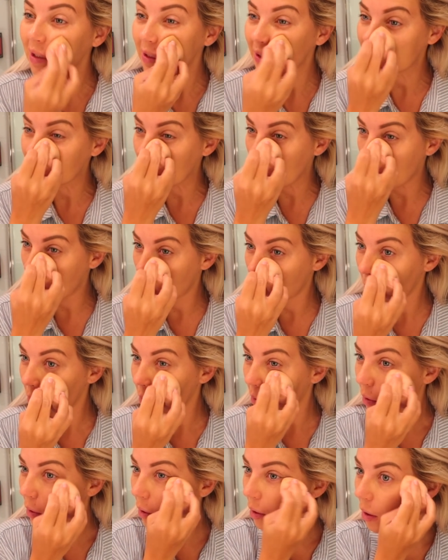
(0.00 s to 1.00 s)

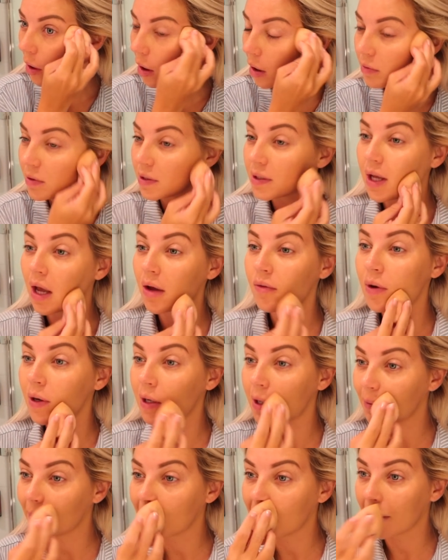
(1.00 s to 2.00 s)
So I'm just getting
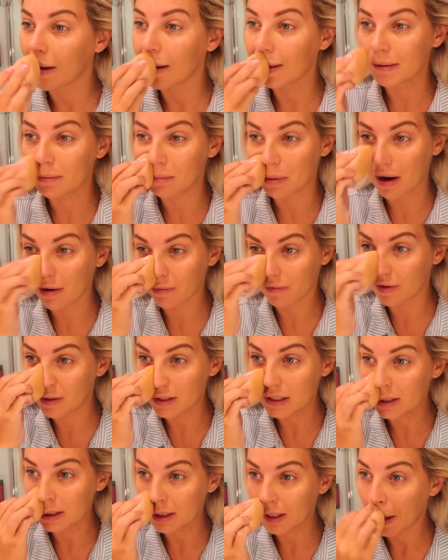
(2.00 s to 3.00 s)
ready, we're gonna go to
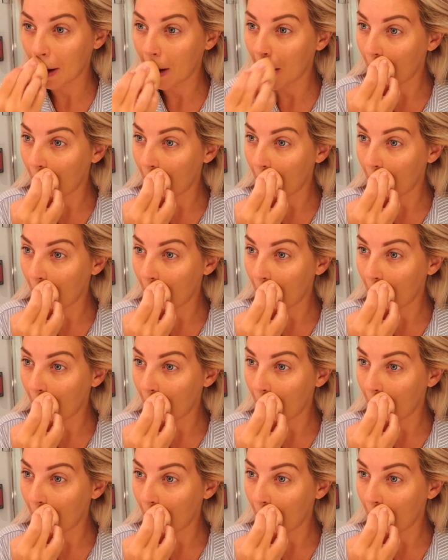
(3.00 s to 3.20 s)
breakfast,